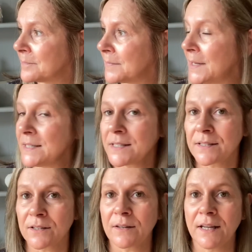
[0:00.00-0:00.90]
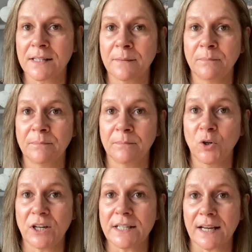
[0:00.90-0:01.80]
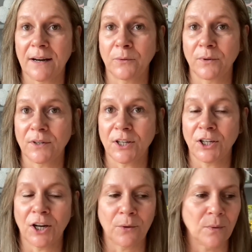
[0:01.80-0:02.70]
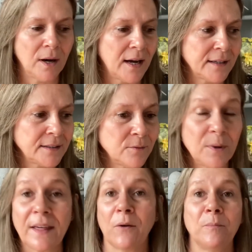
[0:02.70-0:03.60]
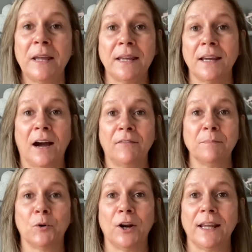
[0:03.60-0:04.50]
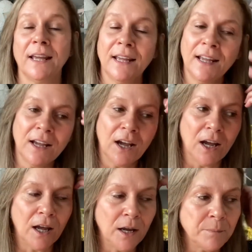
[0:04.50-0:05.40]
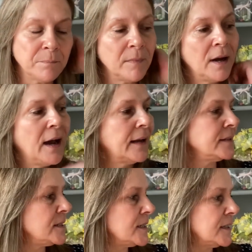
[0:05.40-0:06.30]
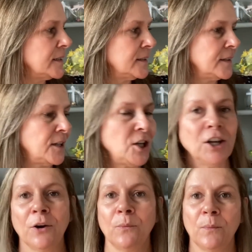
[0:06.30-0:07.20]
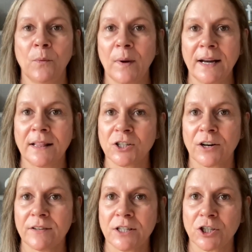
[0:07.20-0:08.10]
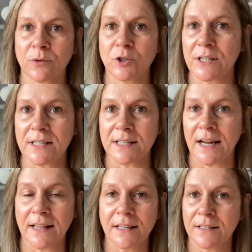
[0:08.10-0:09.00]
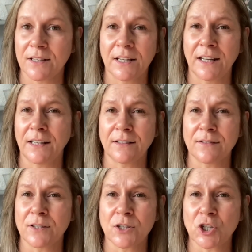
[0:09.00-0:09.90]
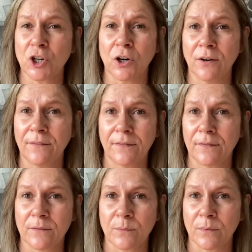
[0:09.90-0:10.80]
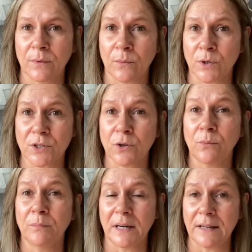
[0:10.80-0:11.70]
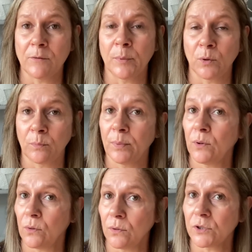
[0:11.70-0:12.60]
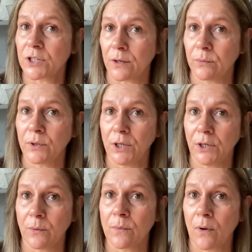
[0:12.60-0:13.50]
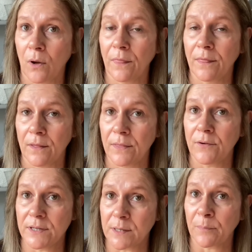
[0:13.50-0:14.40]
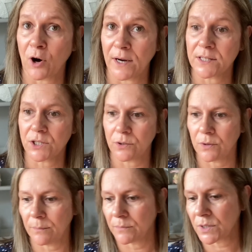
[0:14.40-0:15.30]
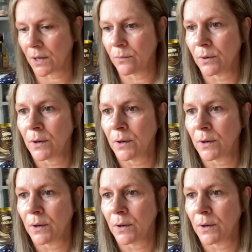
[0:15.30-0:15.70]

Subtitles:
it's a money town, you know, and without me having money. And, you know, when we went in the charity shops yesterday, the stuff was unbelievable, but also, you know, there is a price to them. So